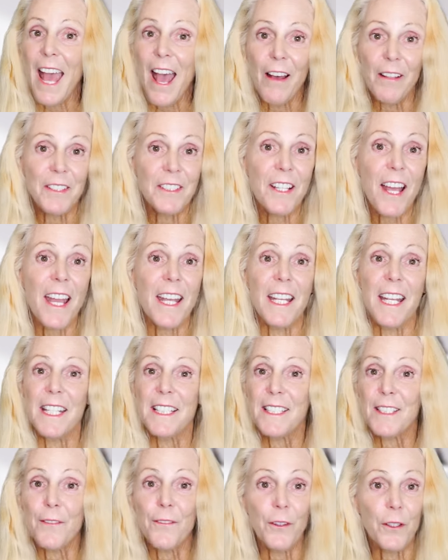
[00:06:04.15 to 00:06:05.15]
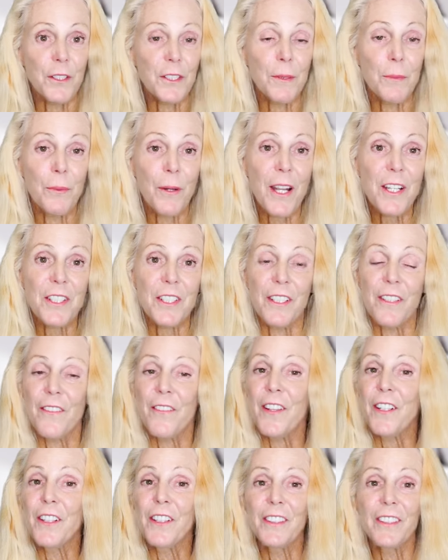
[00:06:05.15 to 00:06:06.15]
Outside, it's the first impression. If
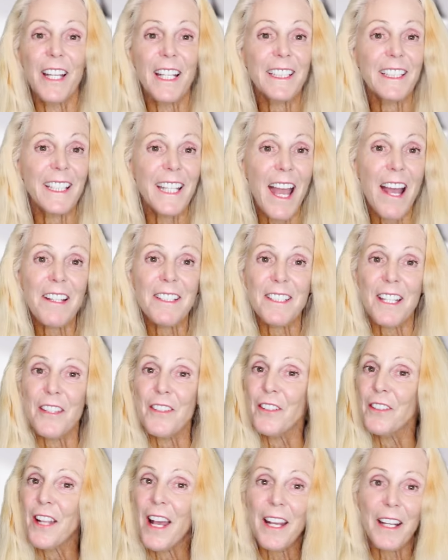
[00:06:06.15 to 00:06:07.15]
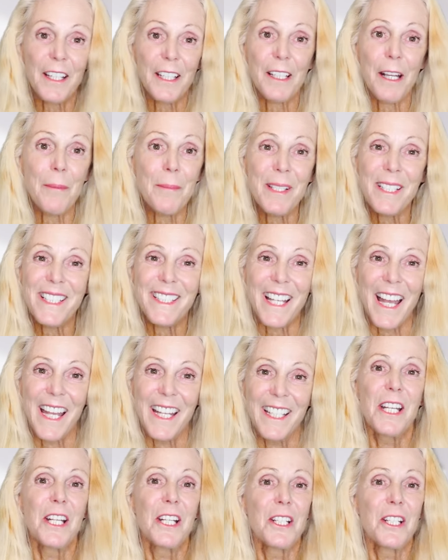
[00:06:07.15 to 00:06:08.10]
they don't like the outside, they're not going to come inside.